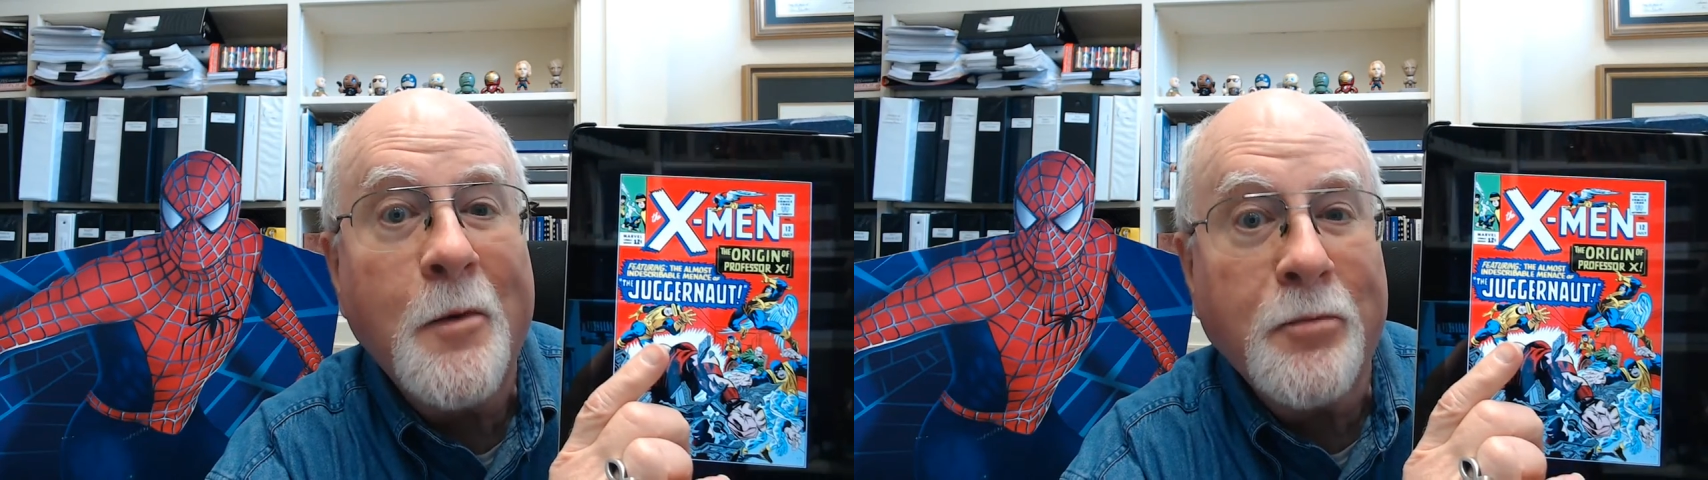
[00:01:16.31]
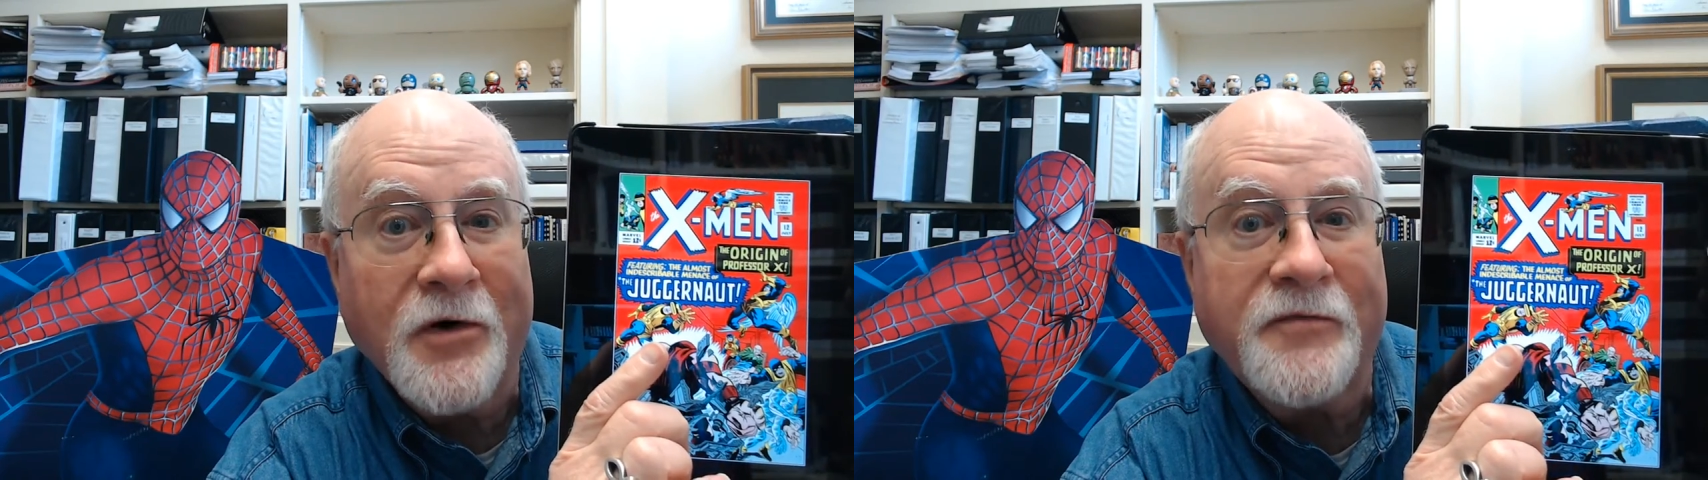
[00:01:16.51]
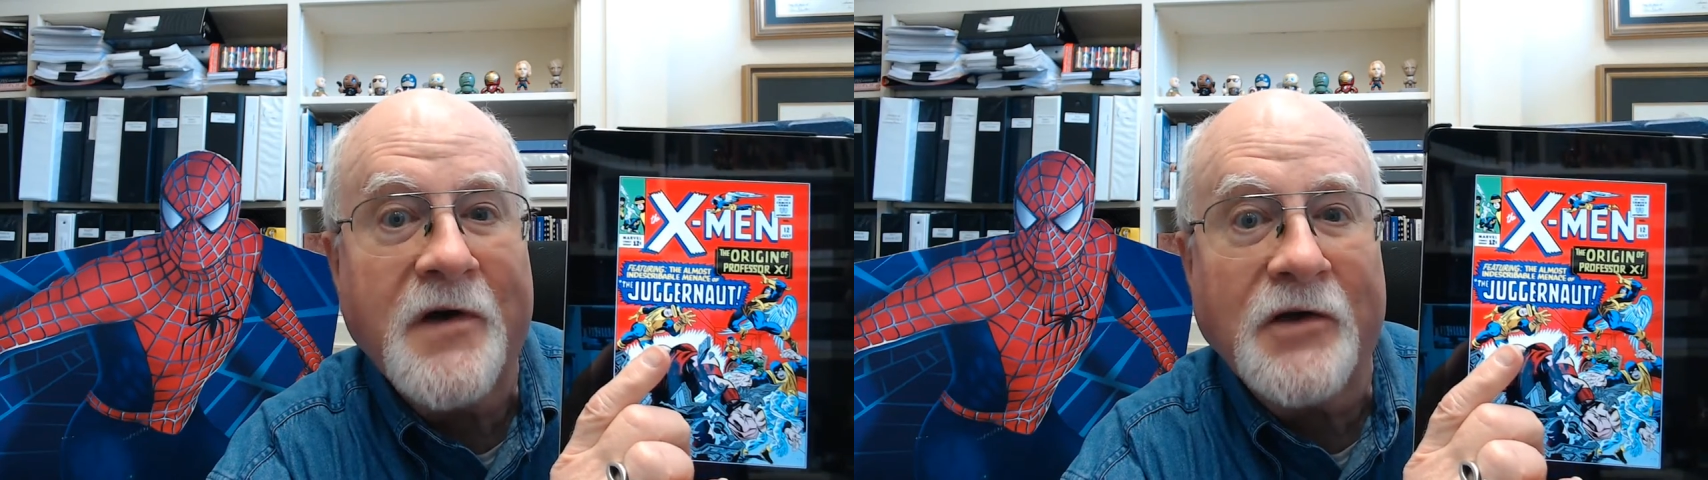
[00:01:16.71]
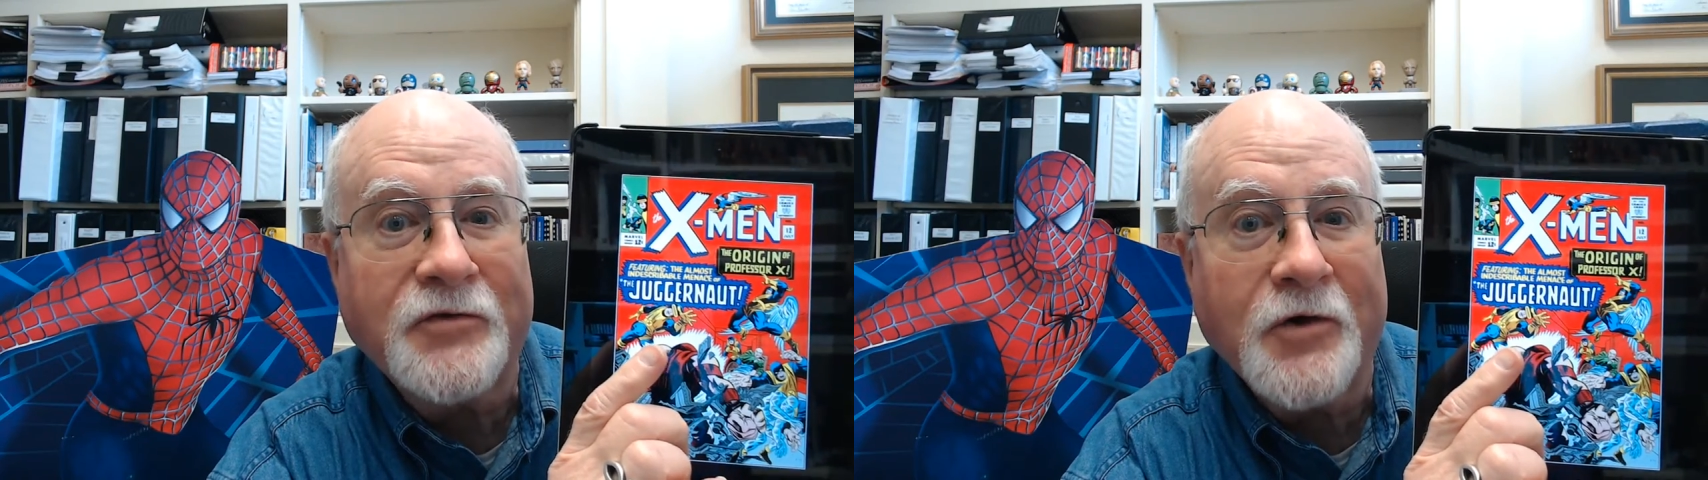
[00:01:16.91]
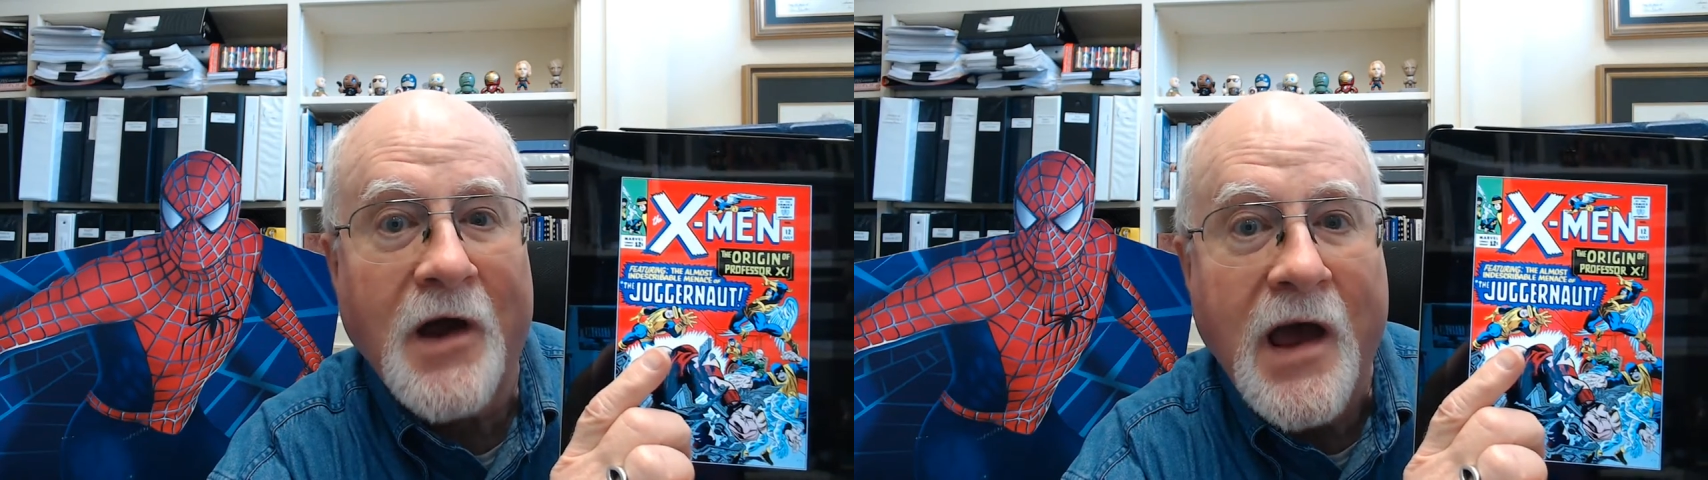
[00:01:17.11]

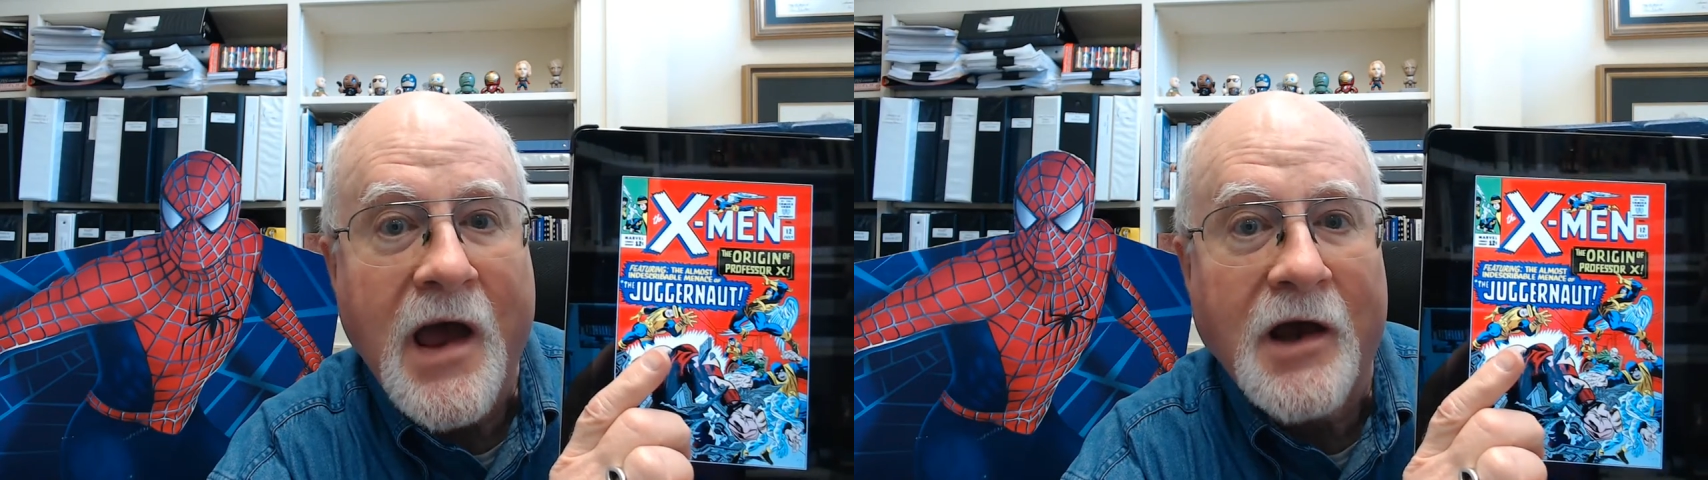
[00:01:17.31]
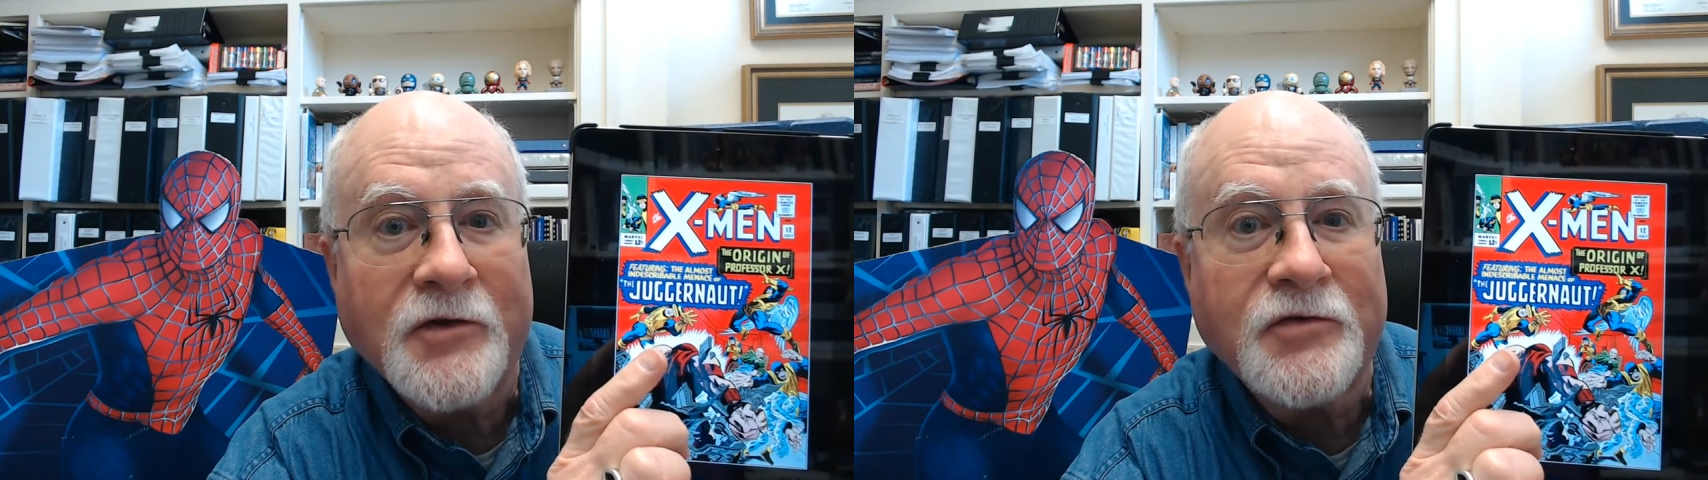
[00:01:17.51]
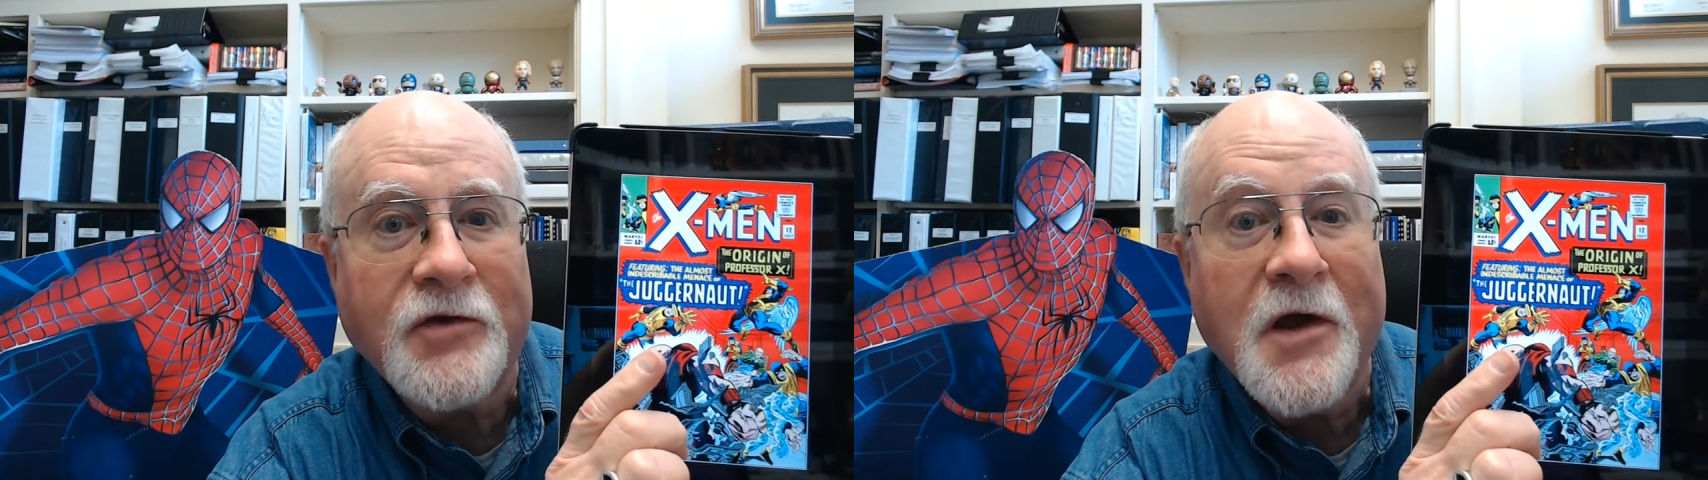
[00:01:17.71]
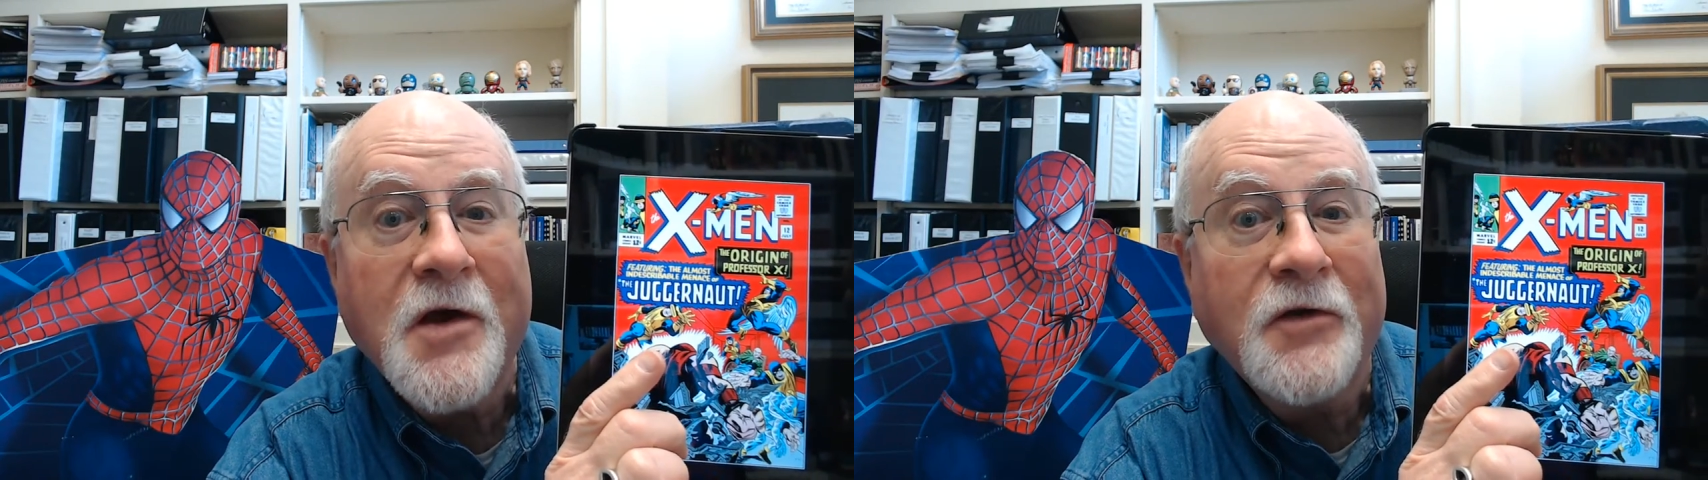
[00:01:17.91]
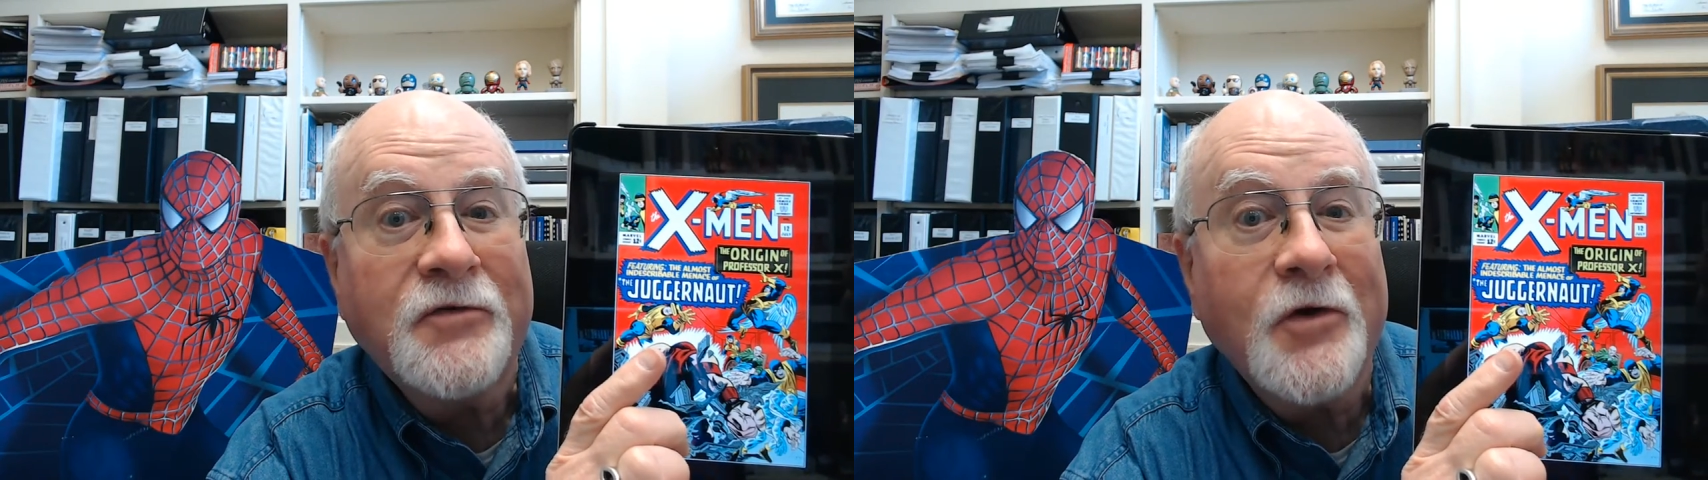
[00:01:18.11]
Professor X.
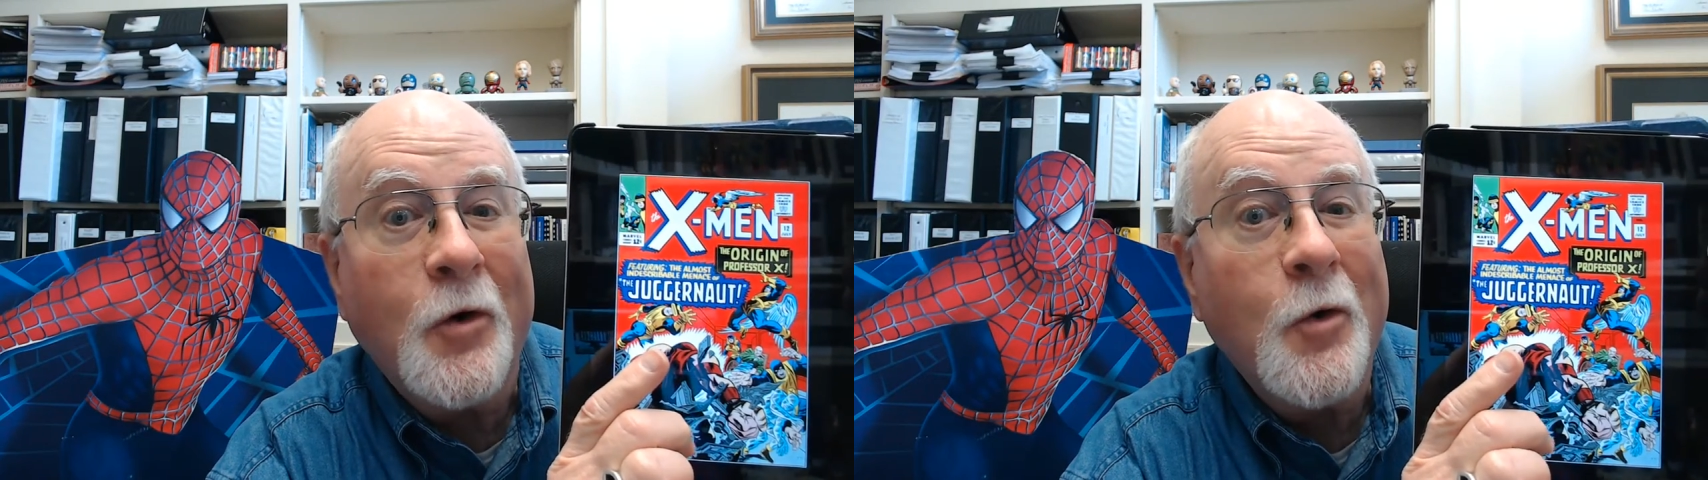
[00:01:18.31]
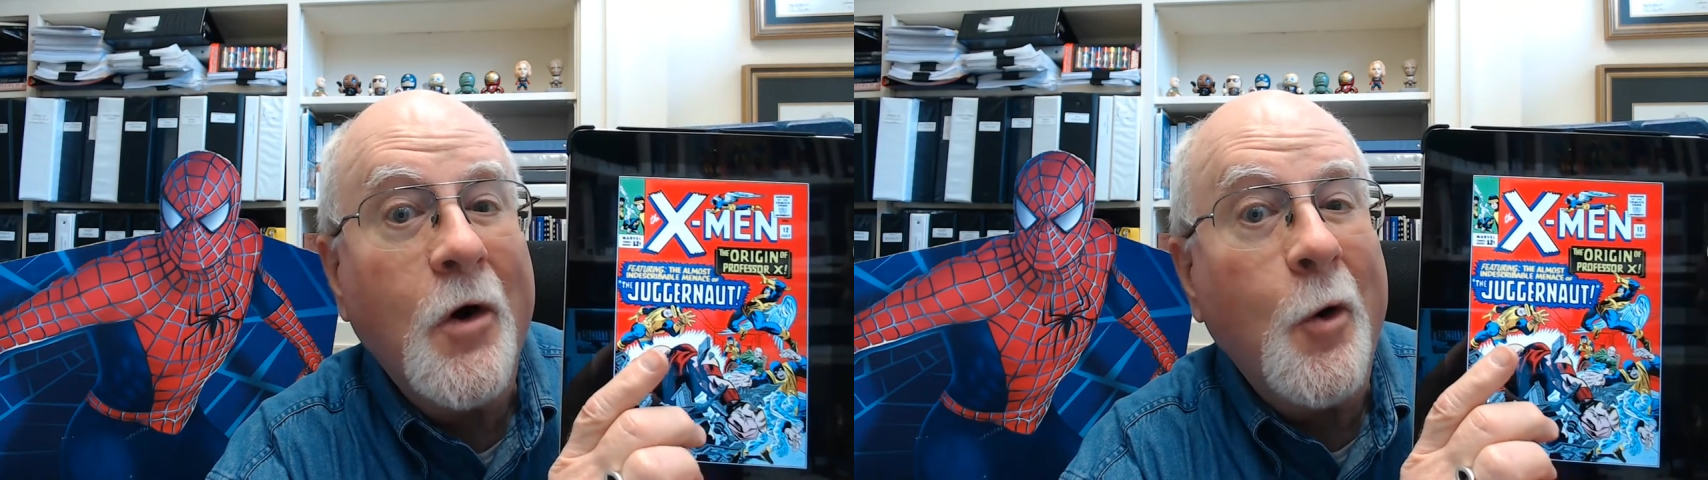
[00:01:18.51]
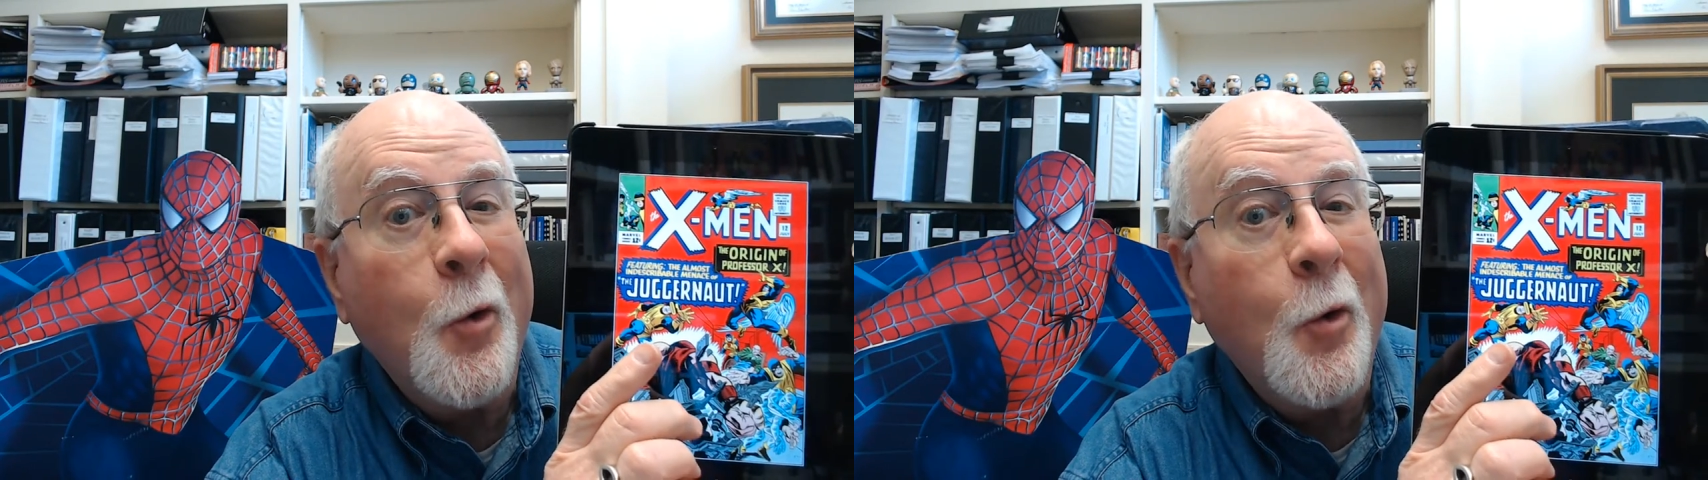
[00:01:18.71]
So